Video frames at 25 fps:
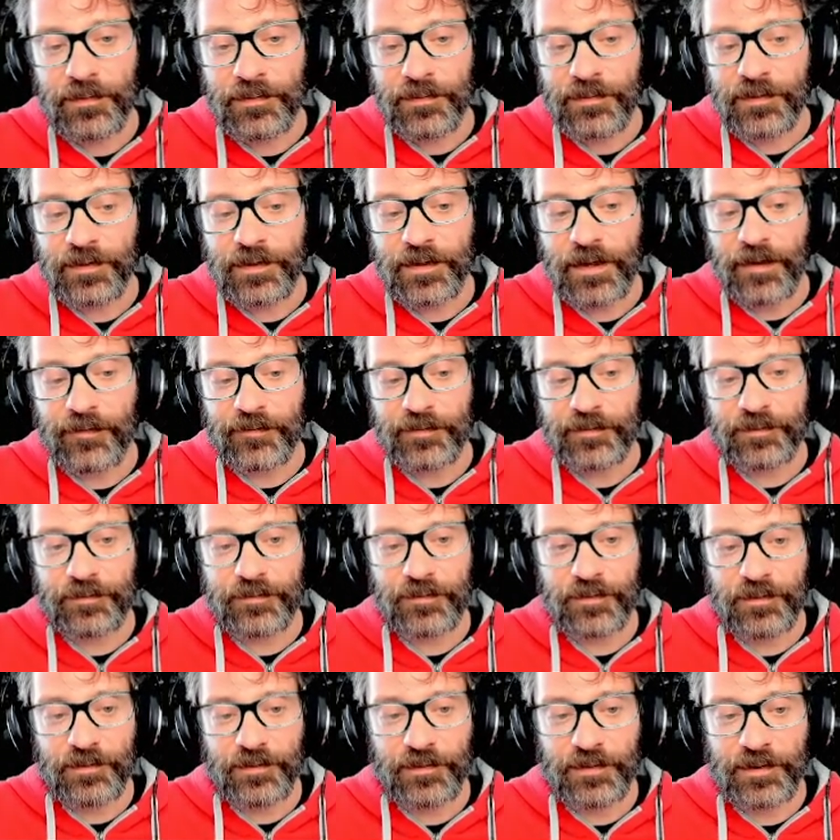the current
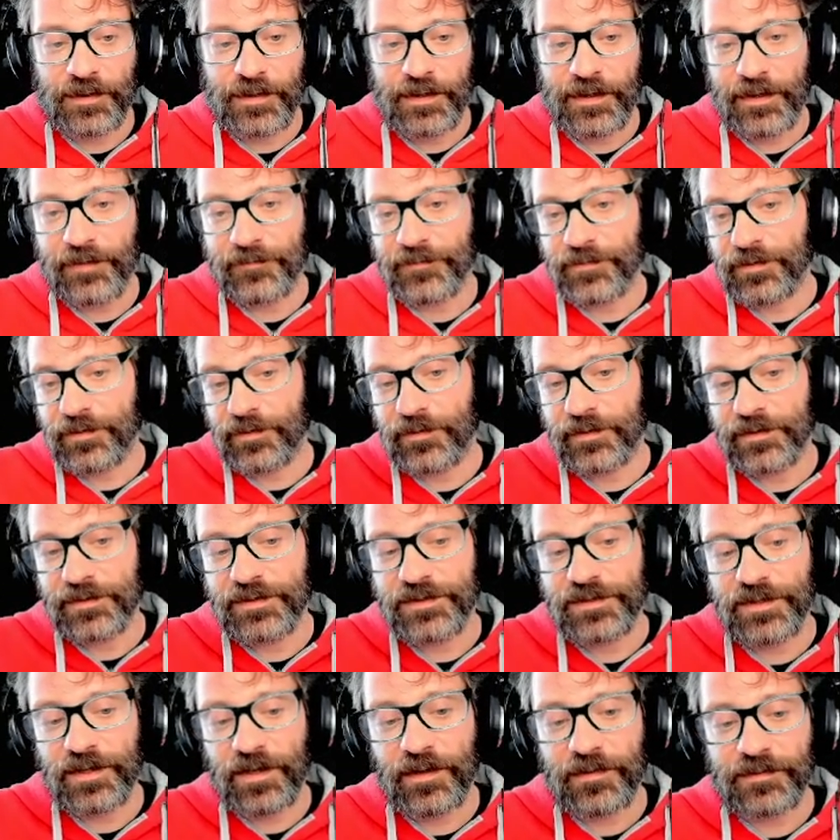crew that I have, so I
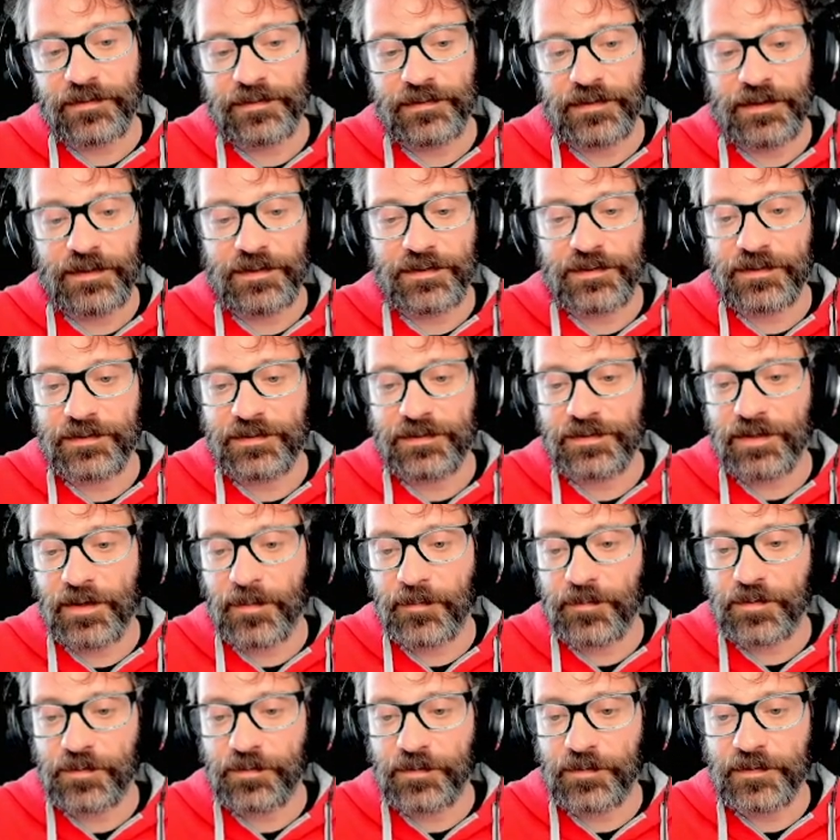just need to
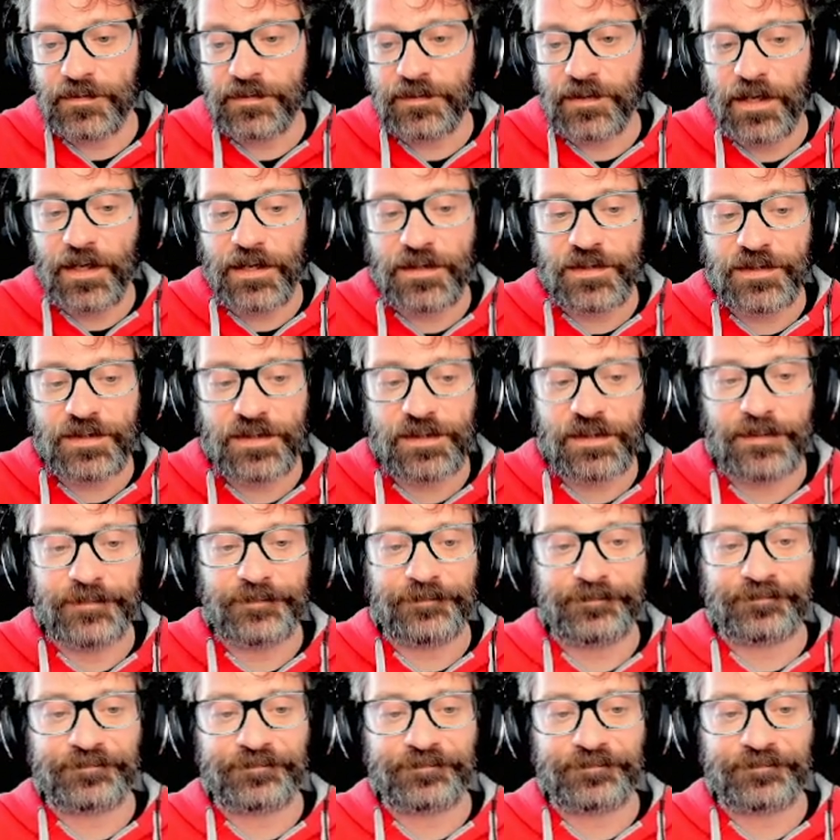jump to a station.